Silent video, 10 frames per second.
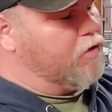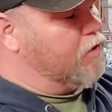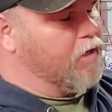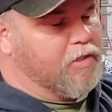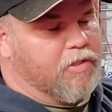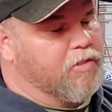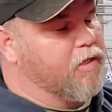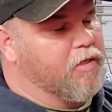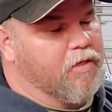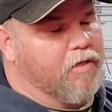I just
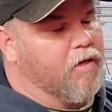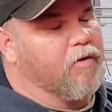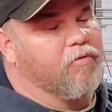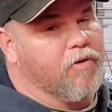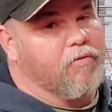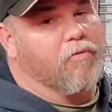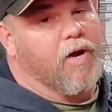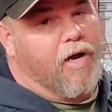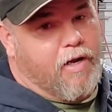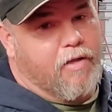need I just need to
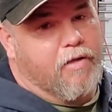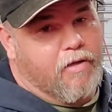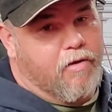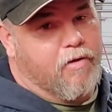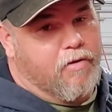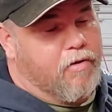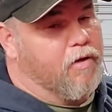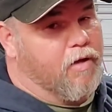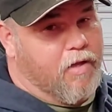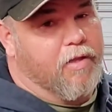ride.
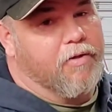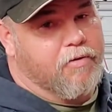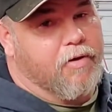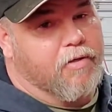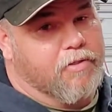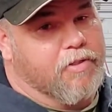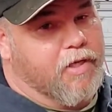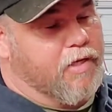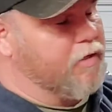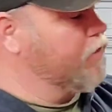I think you can
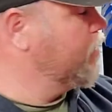understand,